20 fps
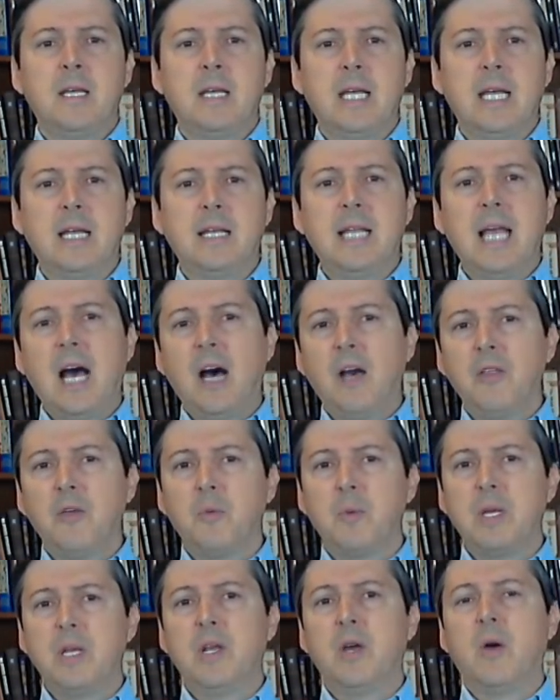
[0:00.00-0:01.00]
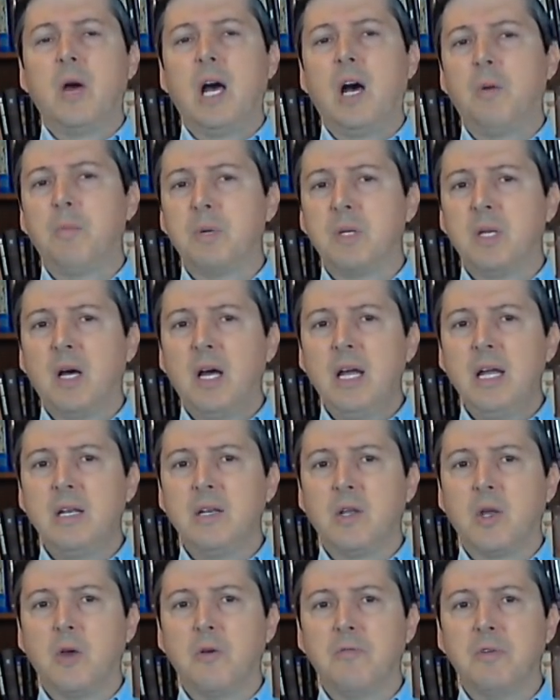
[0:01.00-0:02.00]
And now that we know how
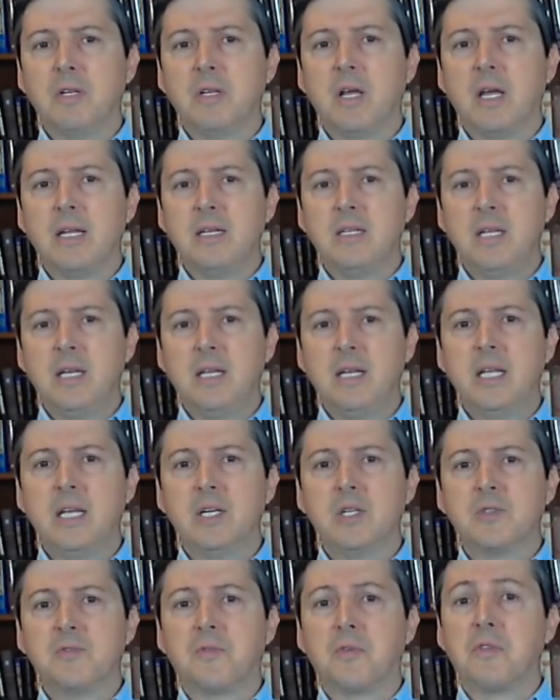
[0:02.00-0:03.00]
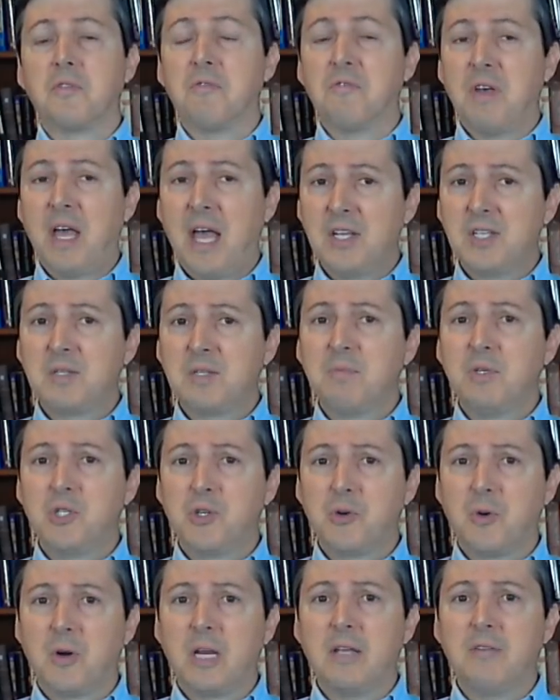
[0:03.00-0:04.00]
benign COVID-19 is for the vast
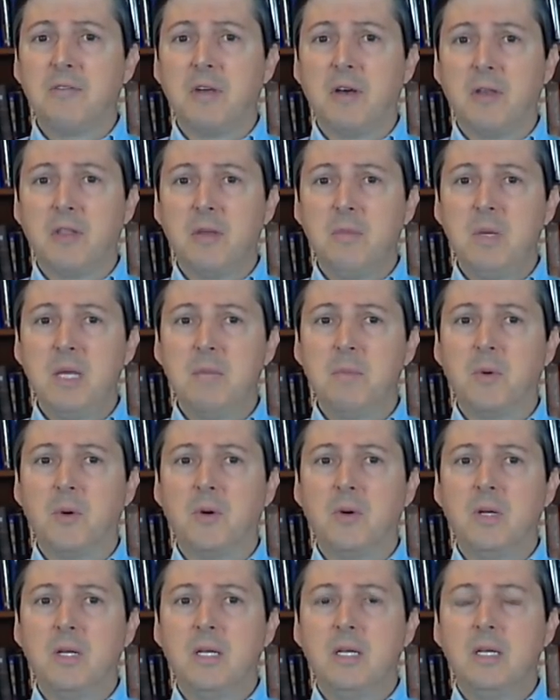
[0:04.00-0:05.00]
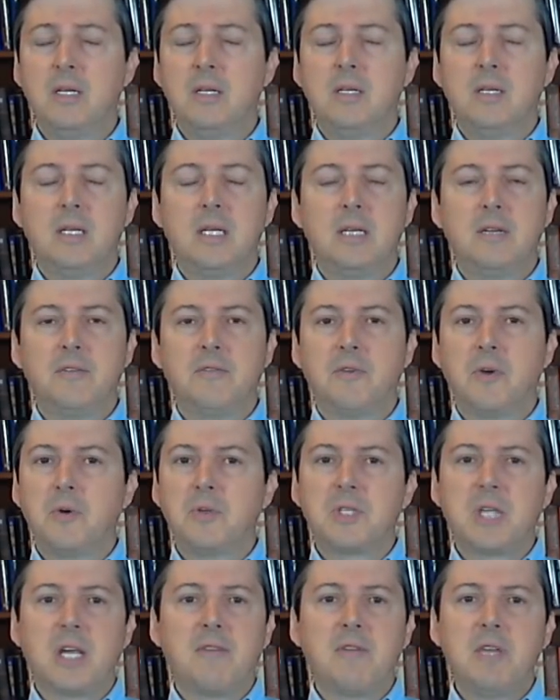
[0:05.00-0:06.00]
majority of healthy people,
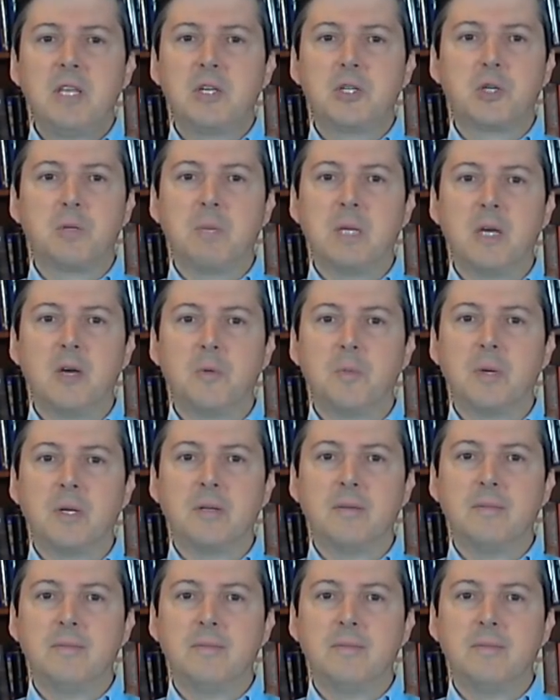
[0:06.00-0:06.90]
folks, everything should be open.